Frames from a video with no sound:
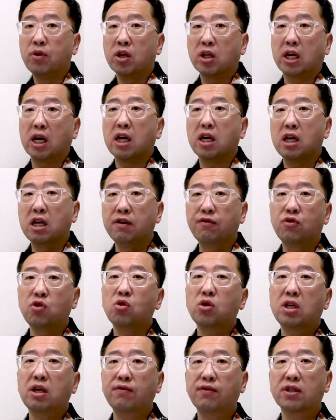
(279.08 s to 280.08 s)
if
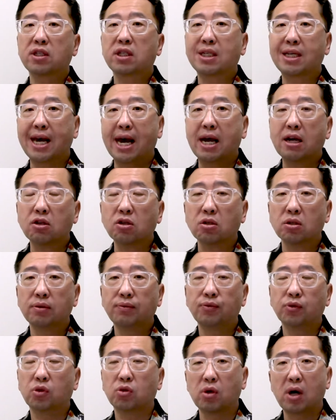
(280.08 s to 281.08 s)
you give a sketch
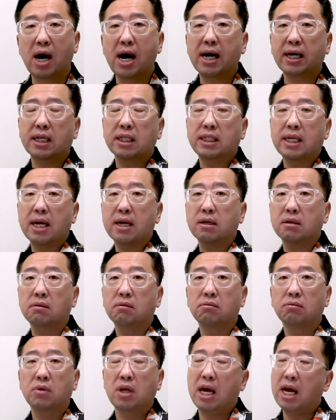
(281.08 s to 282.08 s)
to an architect
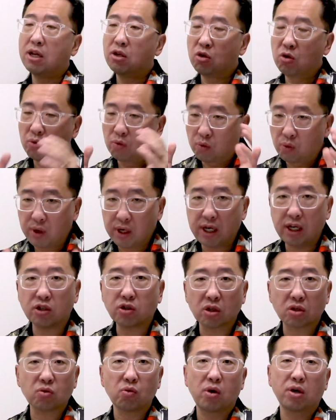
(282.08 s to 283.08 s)
and you really
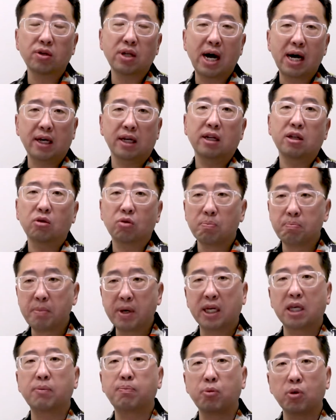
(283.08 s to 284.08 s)
just want the architect to
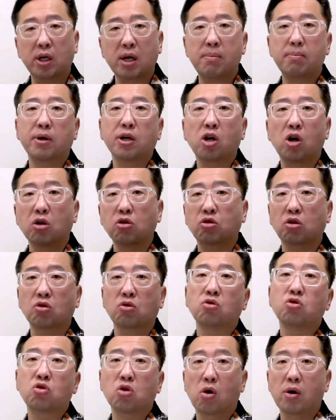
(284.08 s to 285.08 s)
make it become a
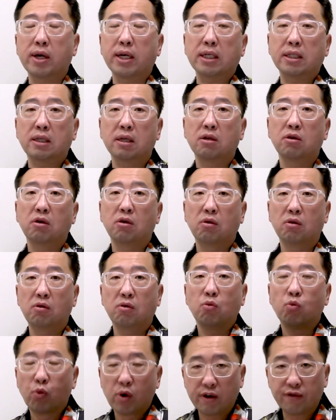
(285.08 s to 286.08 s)
construction drawings
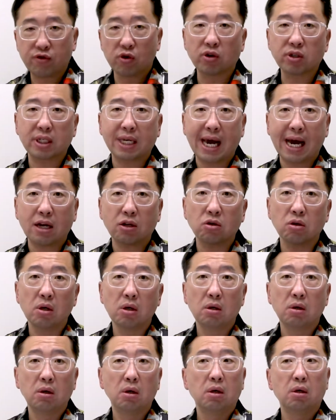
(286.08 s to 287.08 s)
with your sketch,
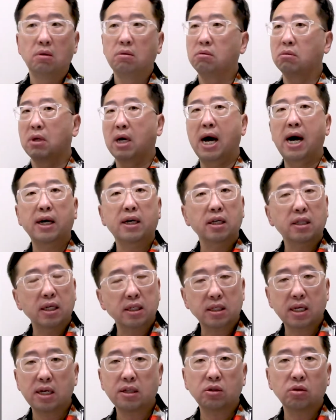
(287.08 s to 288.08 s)

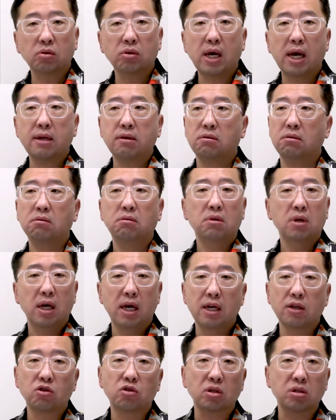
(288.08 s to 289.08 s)
architects can do that
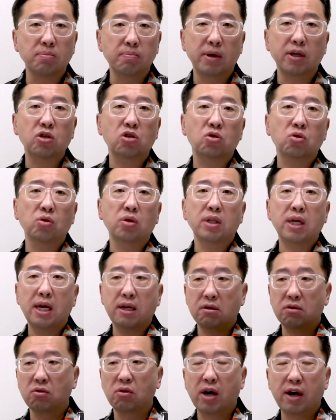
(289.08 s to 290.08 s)
and just make sure
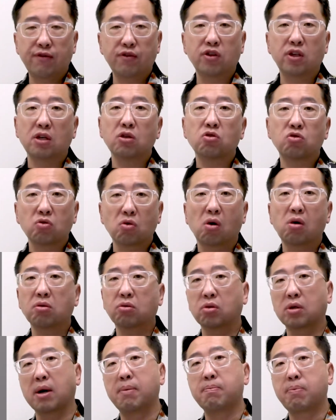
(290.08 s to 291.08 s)
that everything
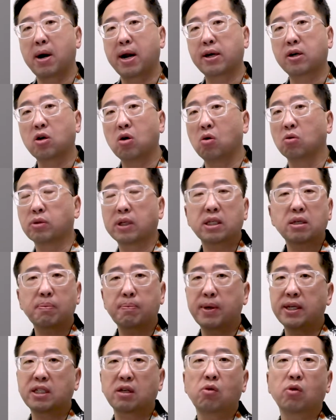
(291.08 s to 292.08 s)
draws to comply code. That's
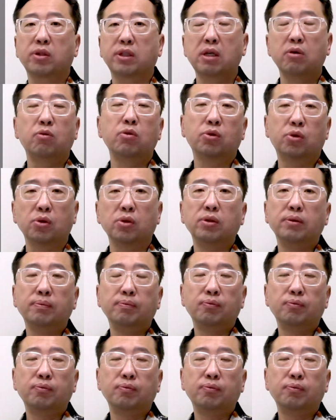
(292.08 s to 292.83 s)
basically what they will do.